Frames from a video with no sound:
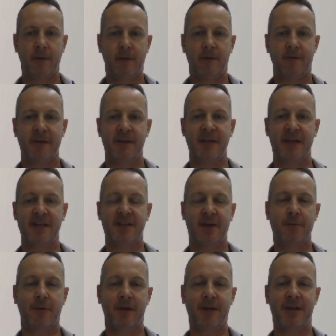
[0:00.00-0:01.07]

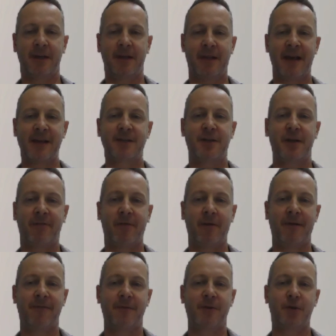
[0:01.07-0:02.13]
Fantastic. Well, listen, thanks to
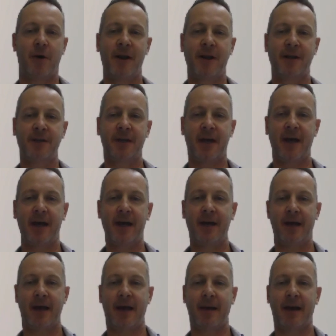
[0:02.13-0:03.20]
everyone for joining today.
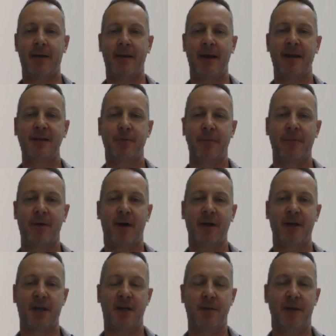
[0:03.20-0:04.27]
Our next webinar
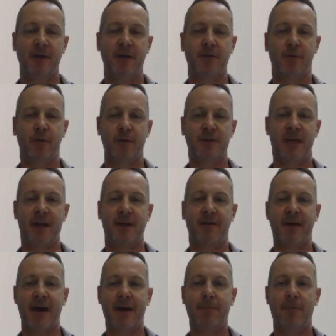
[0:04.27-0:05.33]
is going to be towards the end
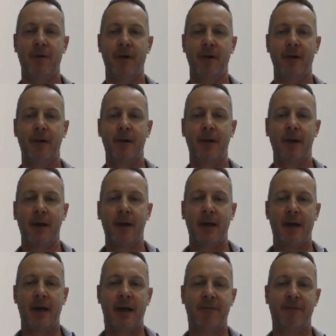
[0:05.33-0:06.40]
of April.
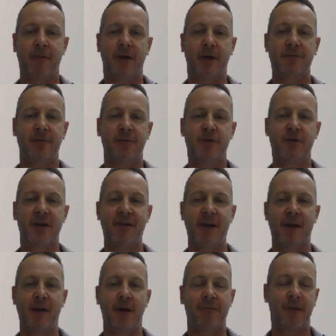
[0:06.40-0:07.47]
For those of you
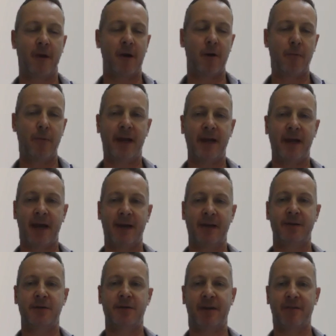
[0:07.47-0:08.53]
traveling over the long
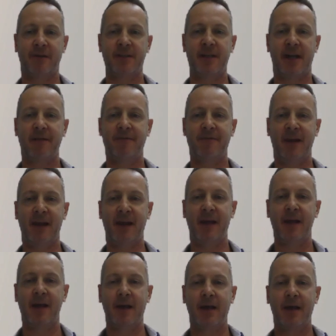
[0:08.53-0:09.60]
weekend, travel
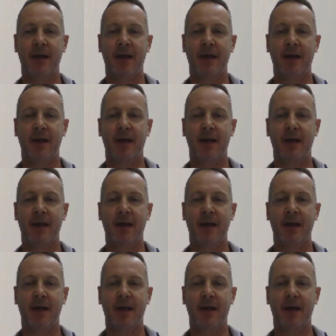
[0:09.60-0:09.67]
safely.